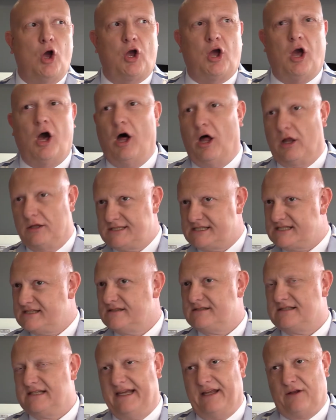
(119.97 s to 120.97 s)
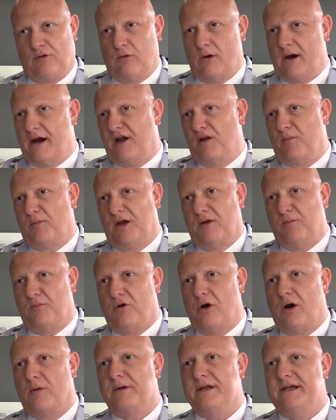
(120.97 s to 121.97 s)
constantly inquiring about
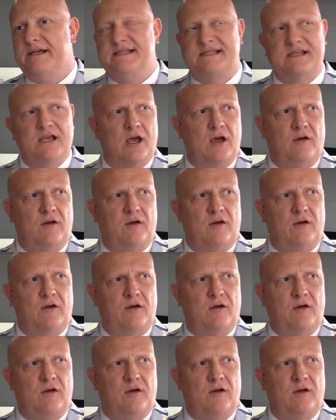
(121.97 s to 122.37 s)
properties,